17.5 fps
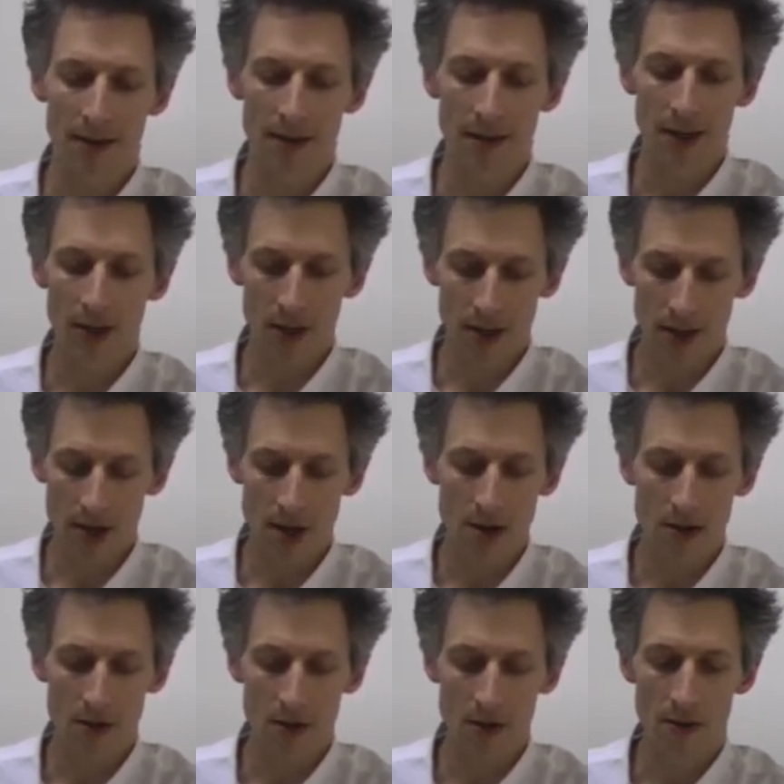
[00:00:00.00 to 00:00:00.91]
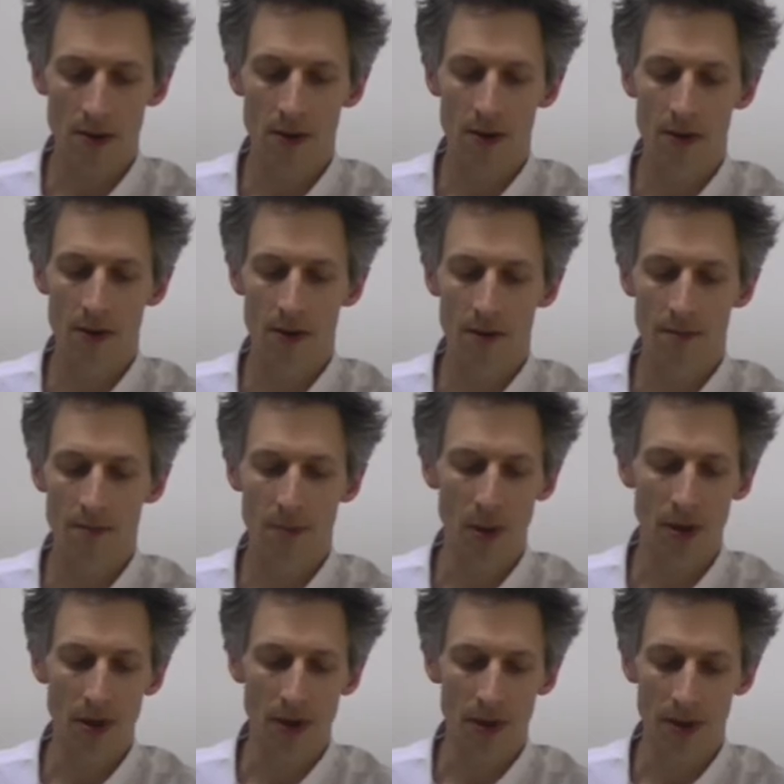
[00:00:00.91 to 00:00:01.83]
"I just know."
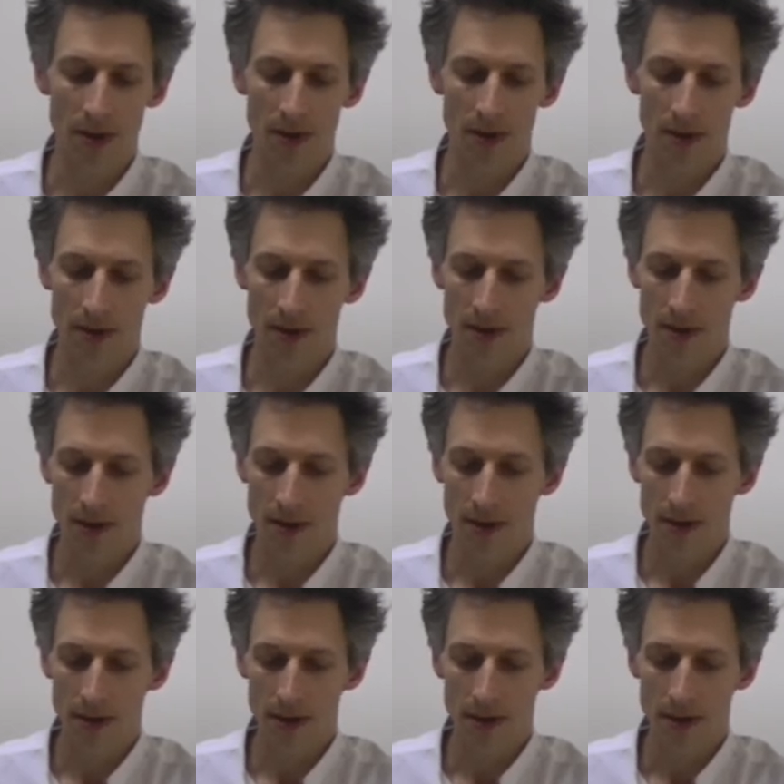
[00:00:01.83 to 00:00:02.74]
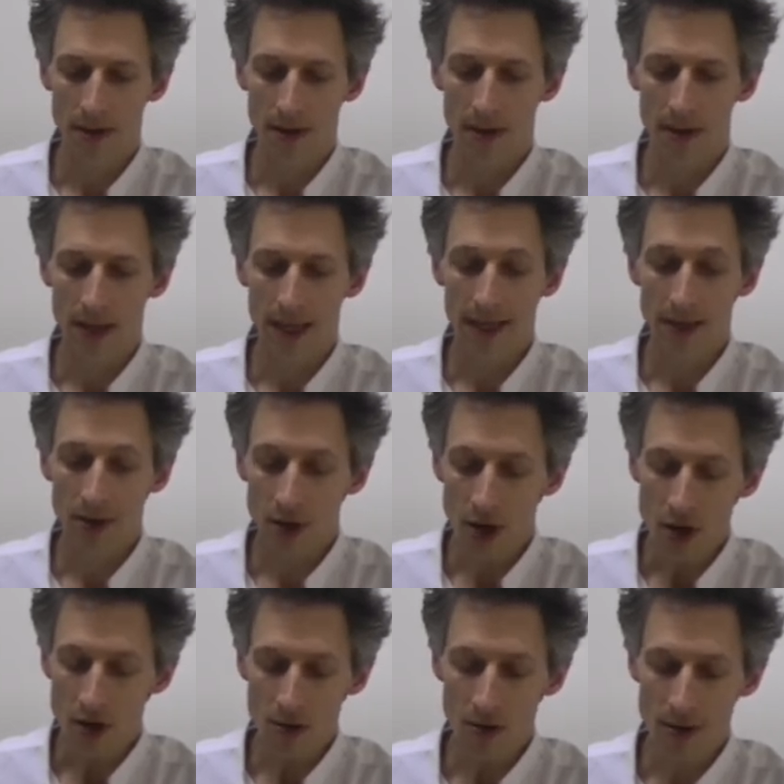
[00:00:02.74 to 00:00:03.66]
"Bollocks." "It's
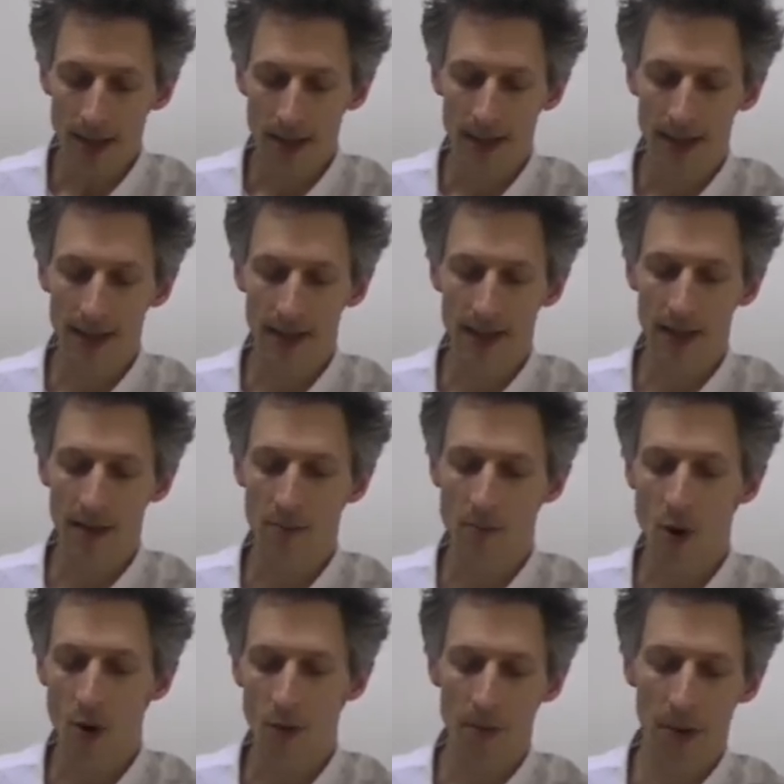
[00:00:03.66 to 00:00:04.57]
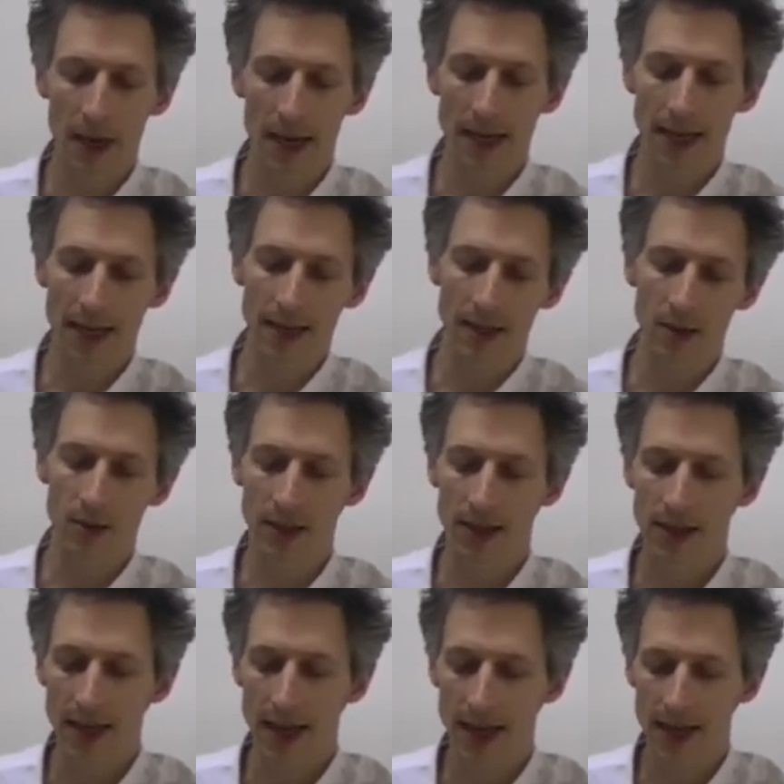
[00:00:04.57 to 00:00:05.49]
true," he insisted, mock pleading to a
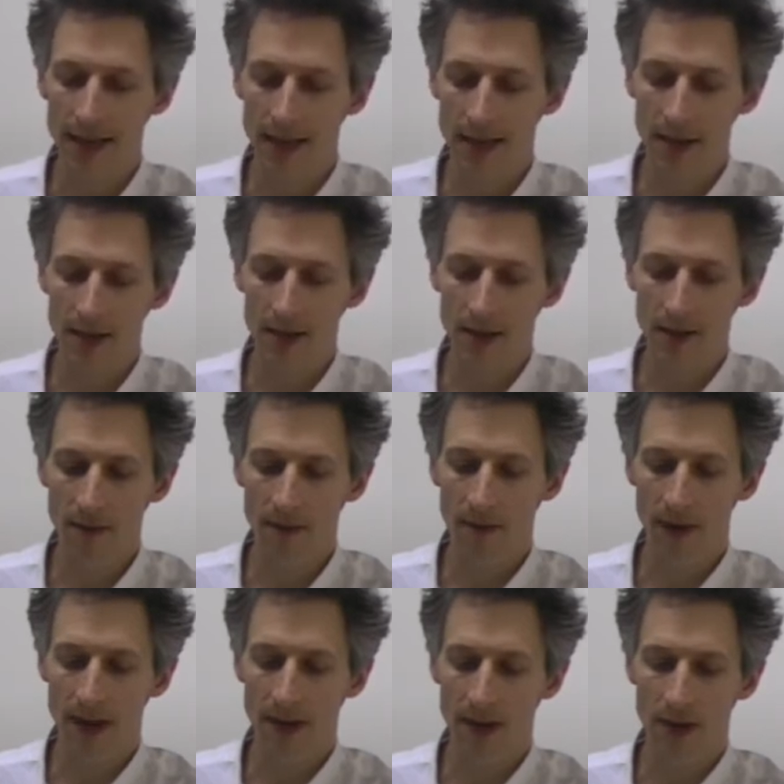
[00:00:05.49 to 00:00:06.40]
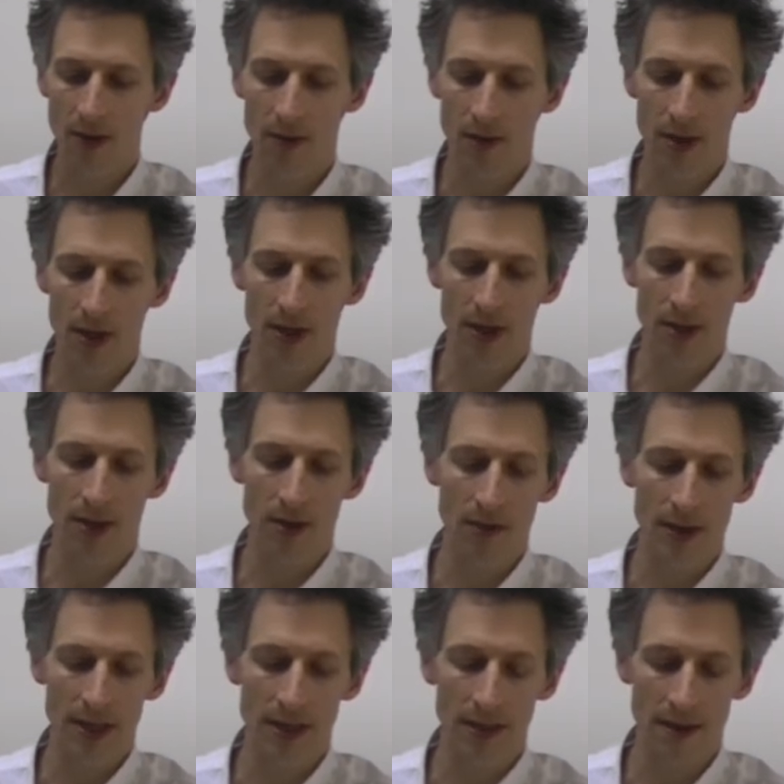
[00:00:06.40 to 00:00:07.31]
sad, deluded friend to return to
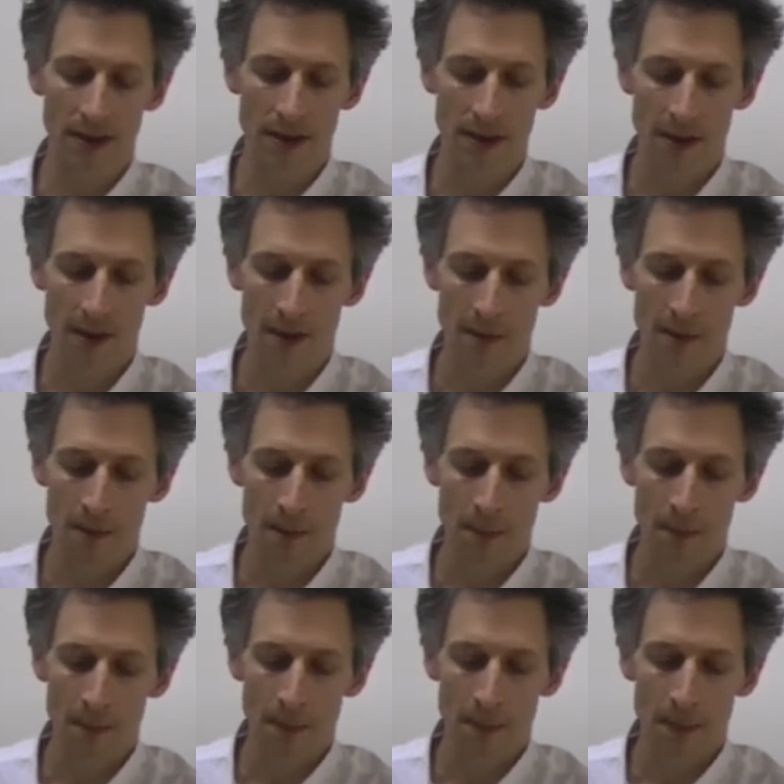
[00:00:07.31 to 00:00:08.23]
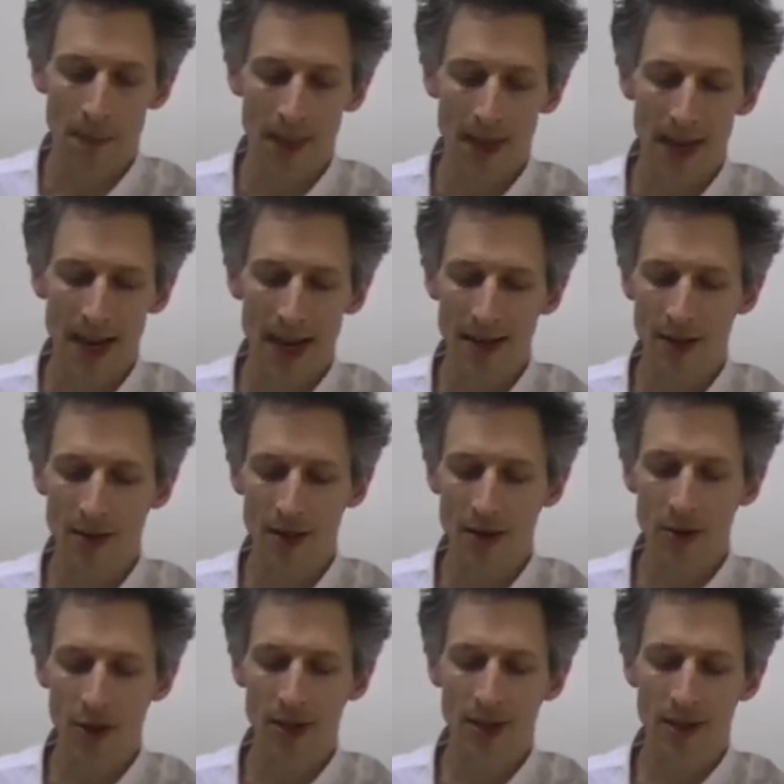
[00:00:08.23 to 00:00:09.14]
reason. "How do you
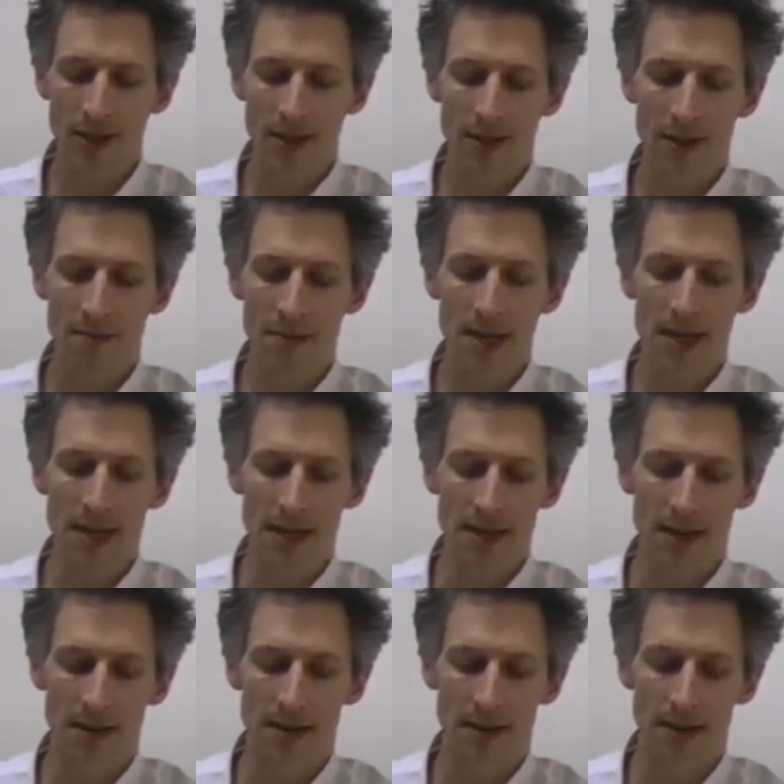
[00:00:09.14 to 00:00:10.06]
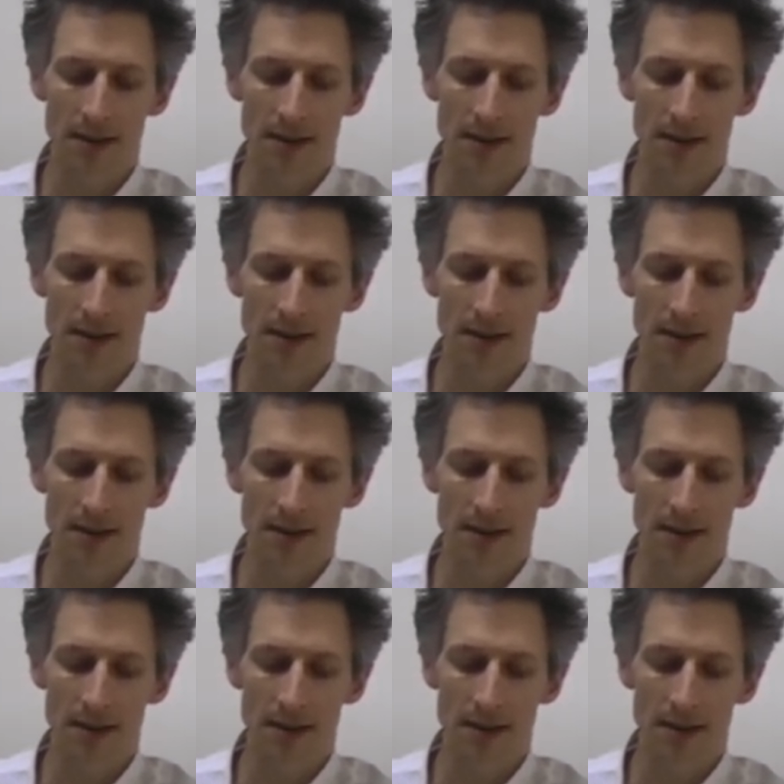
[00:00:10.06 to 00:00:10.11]
know she doesn't like me?"